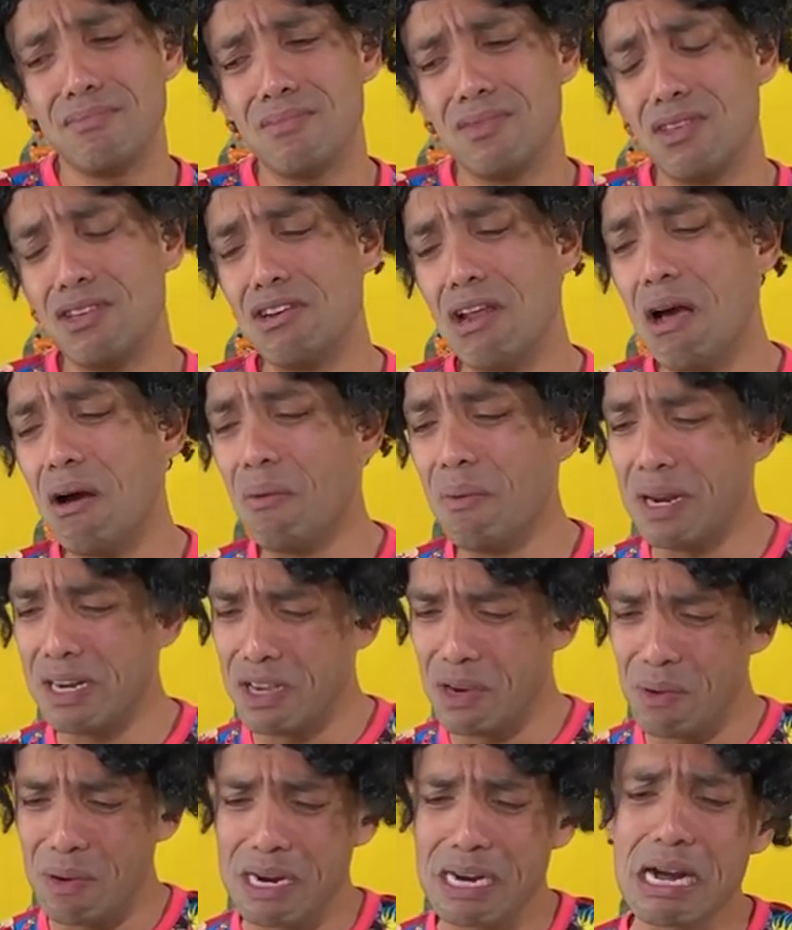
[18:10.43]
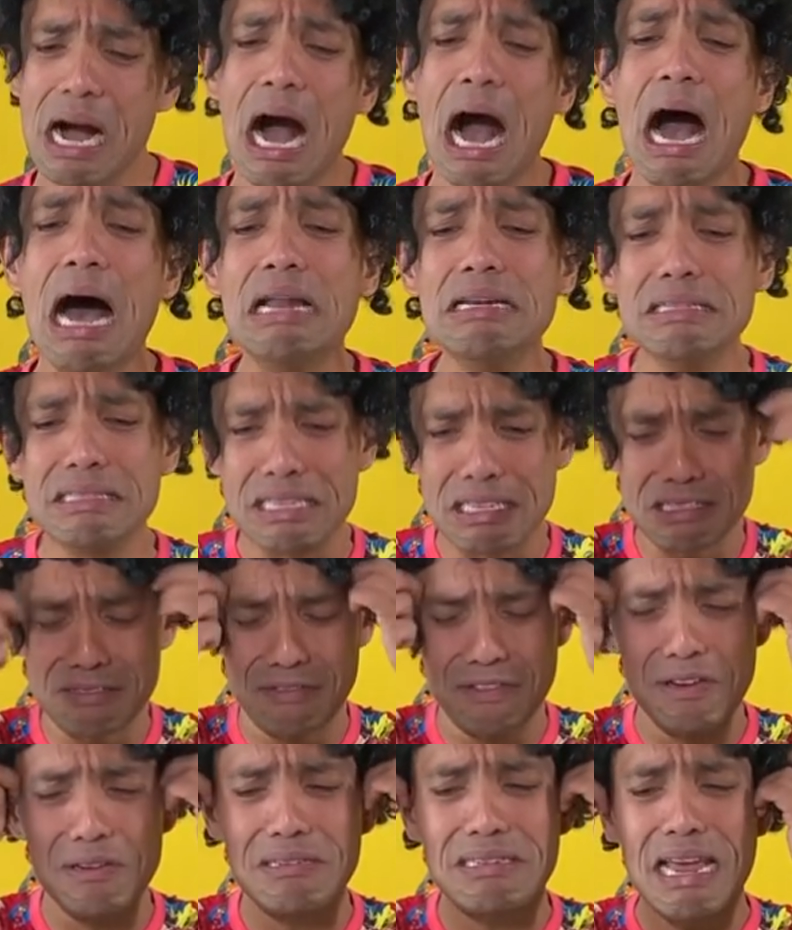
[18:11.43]
You know, when you were gone these
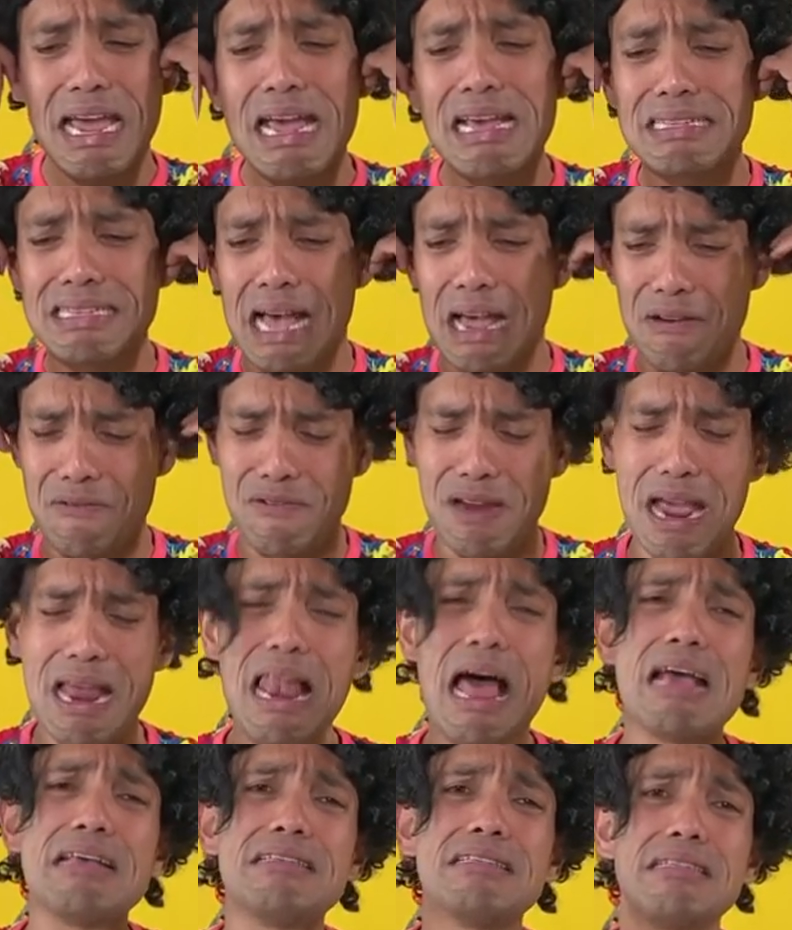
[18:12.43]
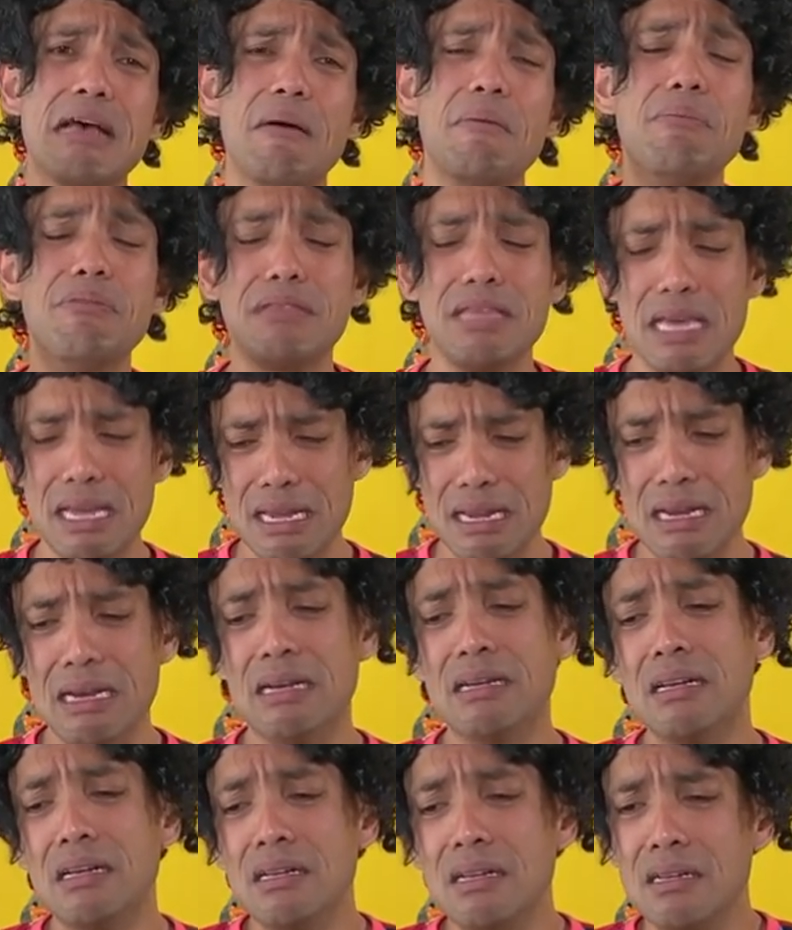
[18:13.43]
few days, I realized something.
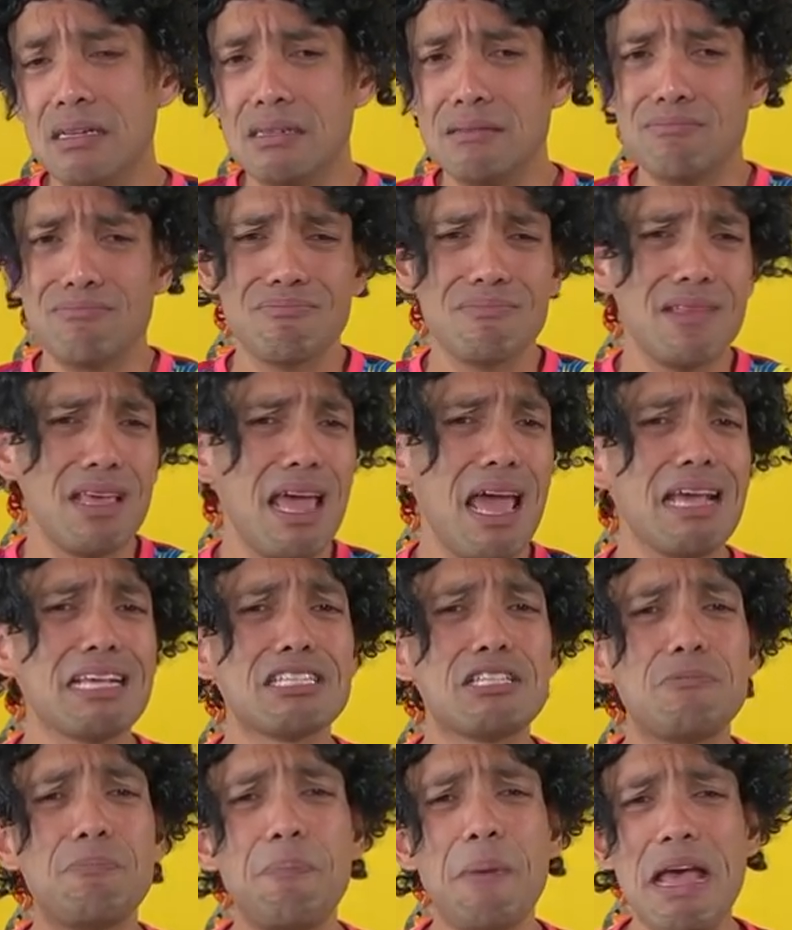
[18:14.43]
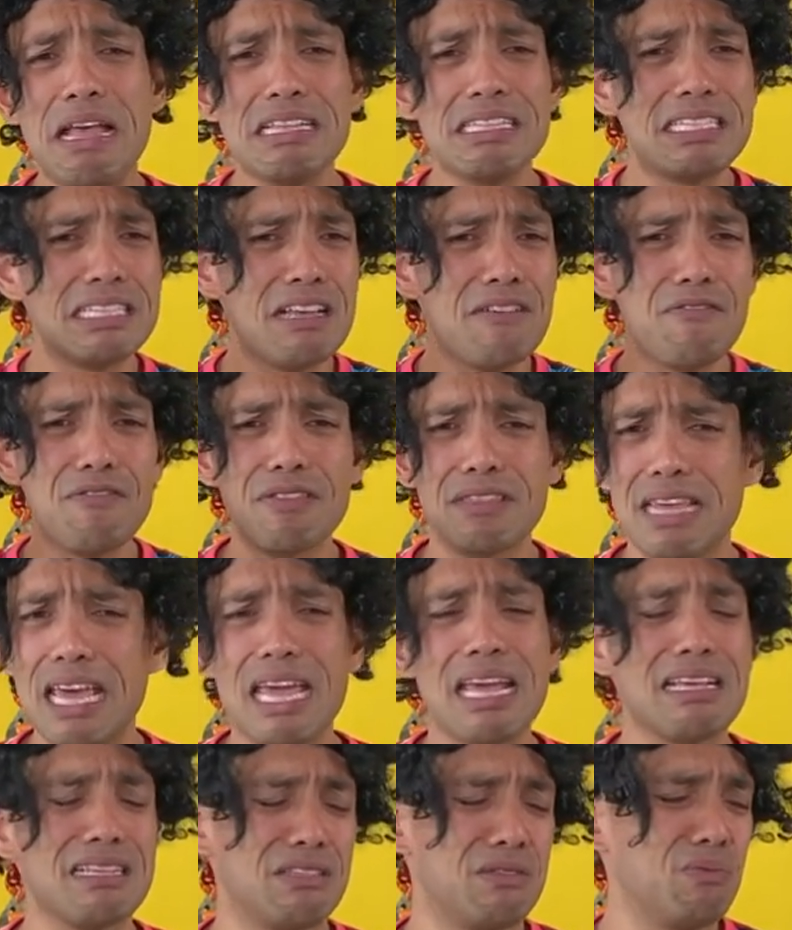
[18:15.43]
Expensive
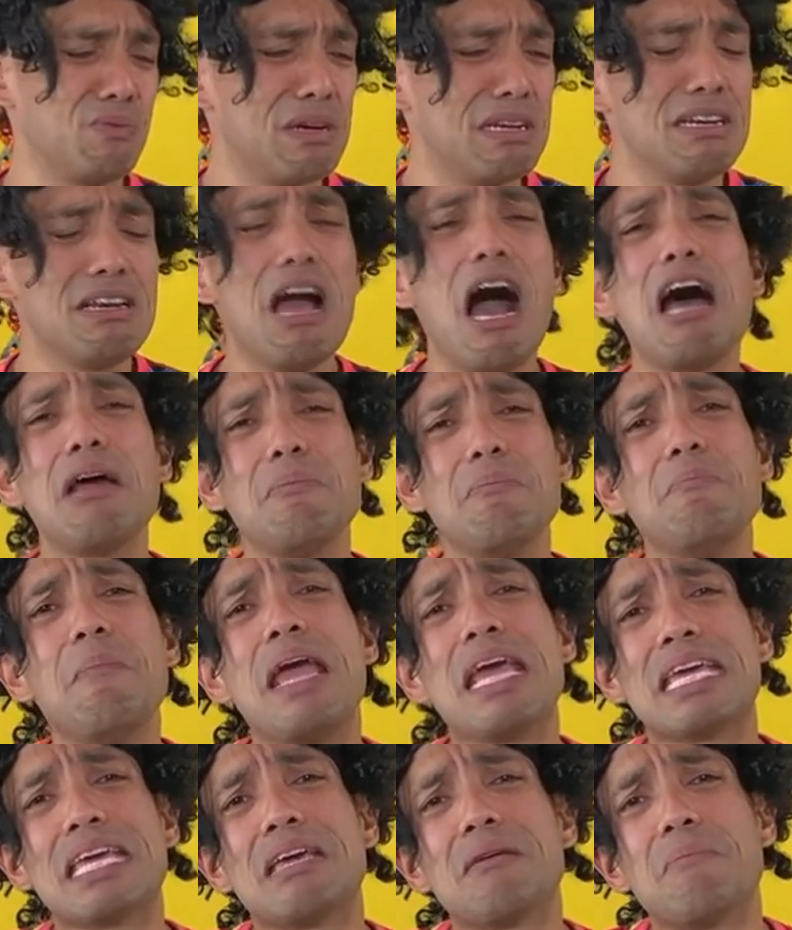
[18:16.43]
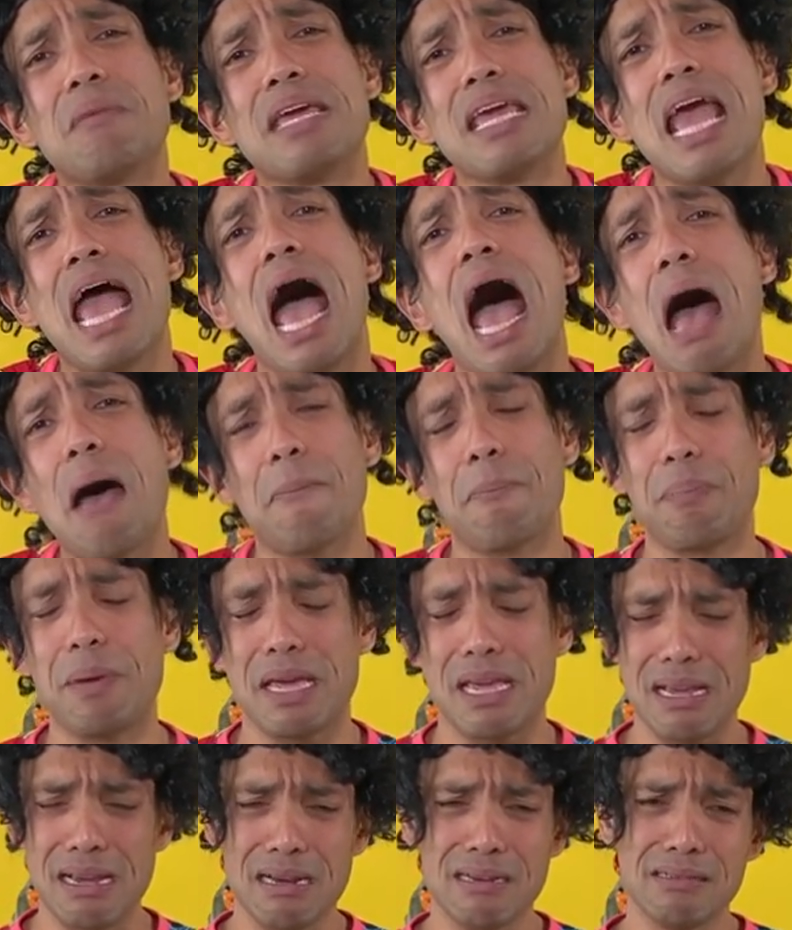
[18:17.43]
things were not making me
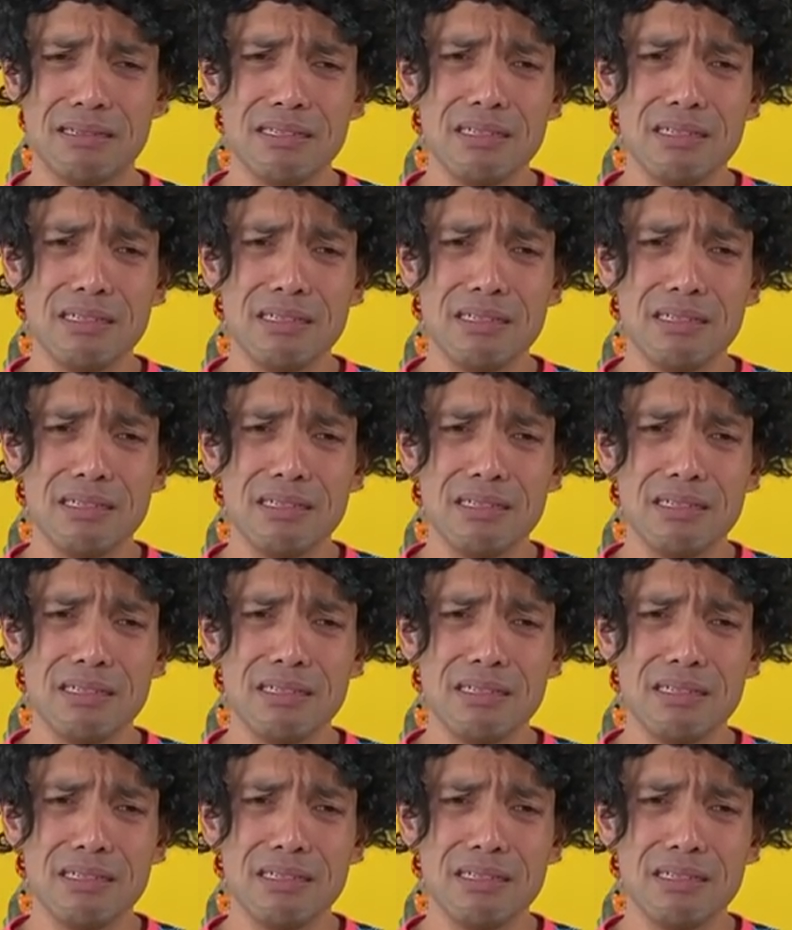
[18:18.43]
happy.